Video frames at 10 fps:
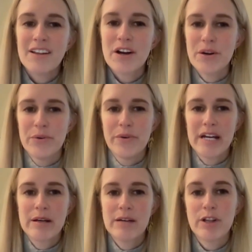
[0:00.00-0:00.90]
Hello,
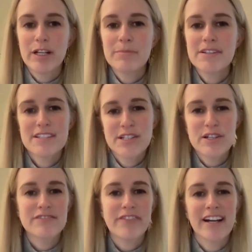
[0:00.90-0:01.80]
and welcome to this
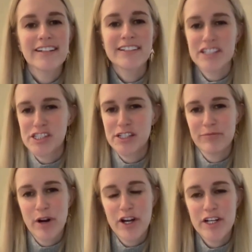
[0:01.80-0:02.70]
year's final edition
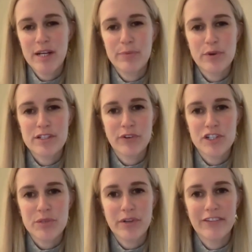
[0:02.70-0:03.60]
of Marketing Brew's
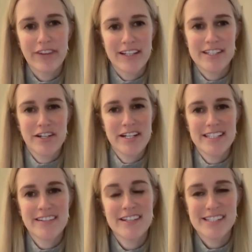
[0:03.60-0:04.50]
virtual event
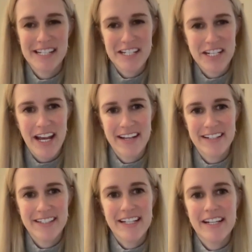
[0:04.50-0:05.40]
series, the
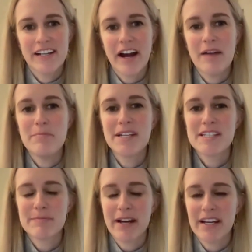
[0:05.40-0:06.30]
CTA. I'm
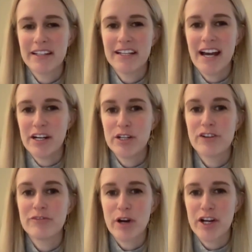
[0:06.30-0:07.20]
Minda Smiley,
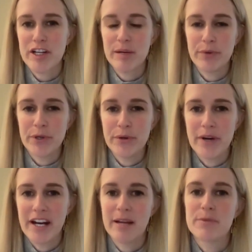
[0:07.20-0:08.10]
editor of Marketing Brew,
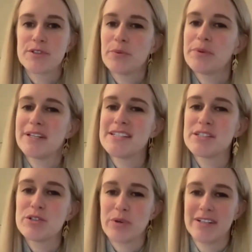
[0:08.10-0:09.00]
and I am so
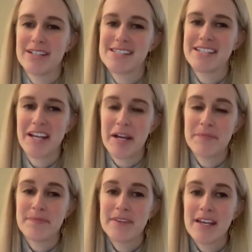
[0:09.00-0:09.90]
pleased you joined us
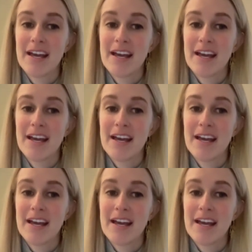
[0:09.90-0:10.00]
today.